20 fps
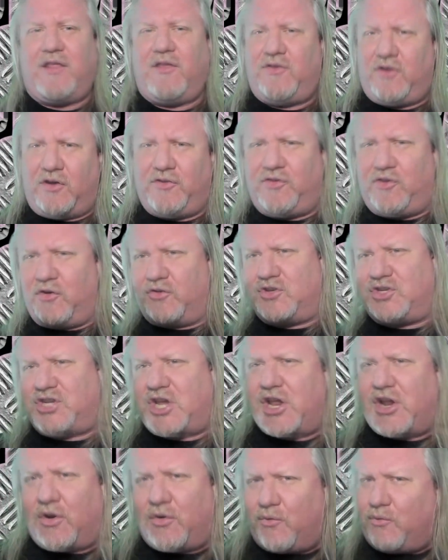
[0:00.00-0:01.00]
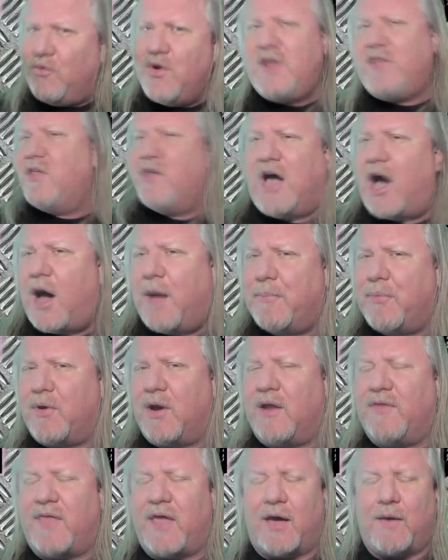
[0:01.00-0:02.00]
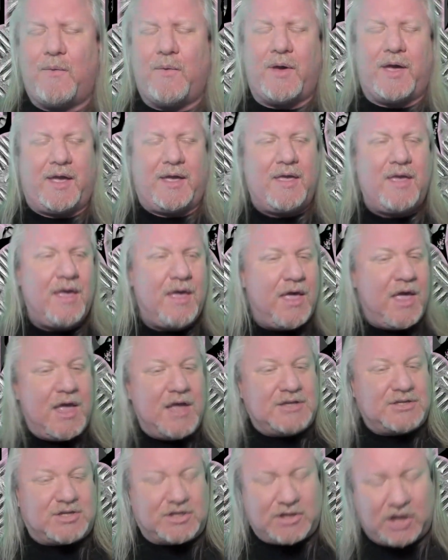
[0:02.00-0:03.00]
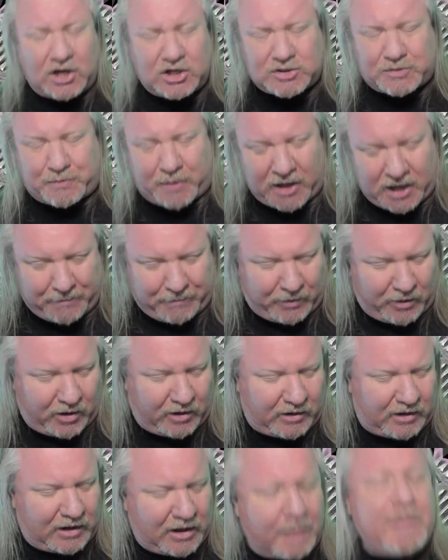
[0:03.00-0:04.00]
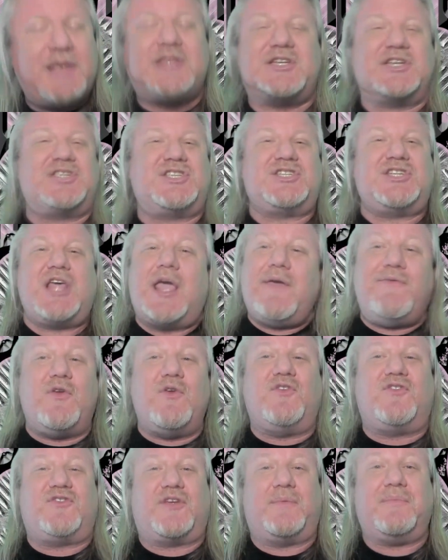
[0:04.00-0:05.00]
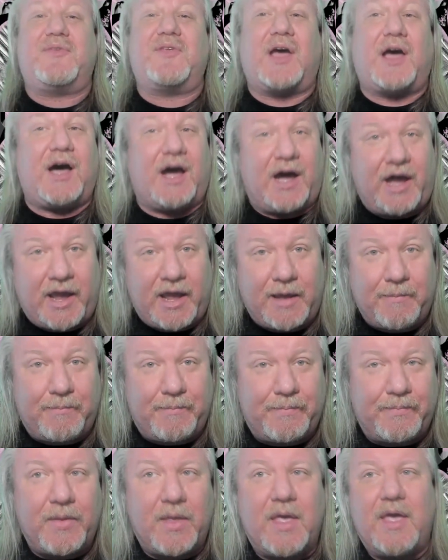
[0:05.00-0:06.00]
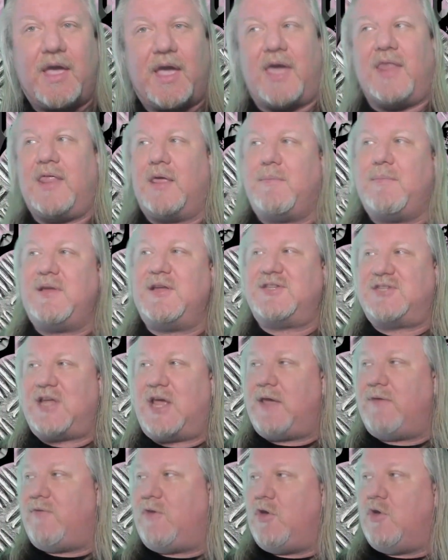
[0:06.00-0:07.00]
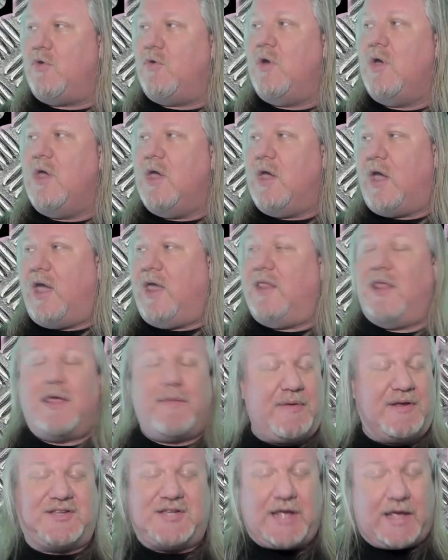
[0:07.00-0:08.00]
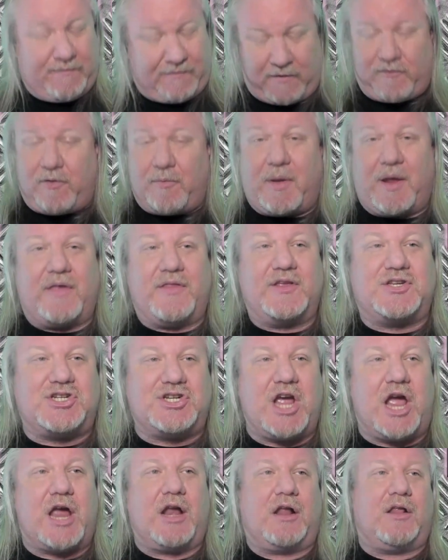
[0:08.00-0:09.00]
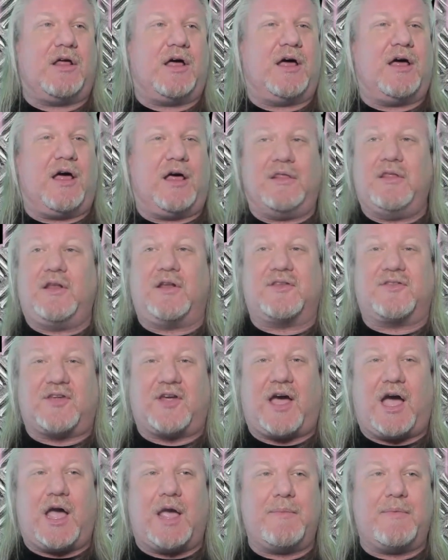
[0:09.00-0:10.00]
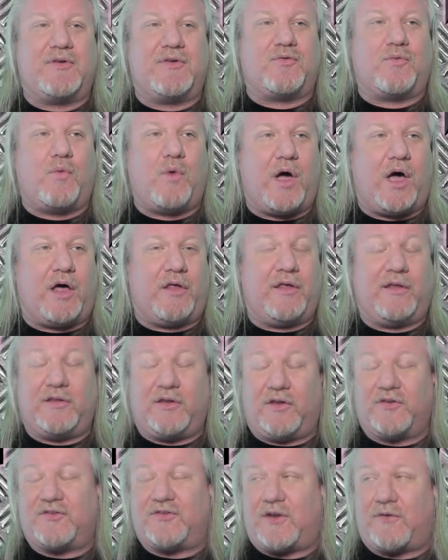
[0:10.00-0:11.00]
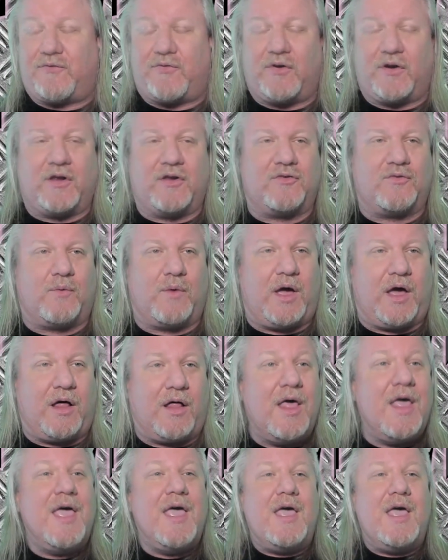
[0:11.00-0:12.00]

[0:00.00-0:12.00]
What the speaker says: Is your channel really operated that way? To those people, let me just save you some time. And let me save you, and let me save everybody on the channel a little time as well, and a little suffering as well.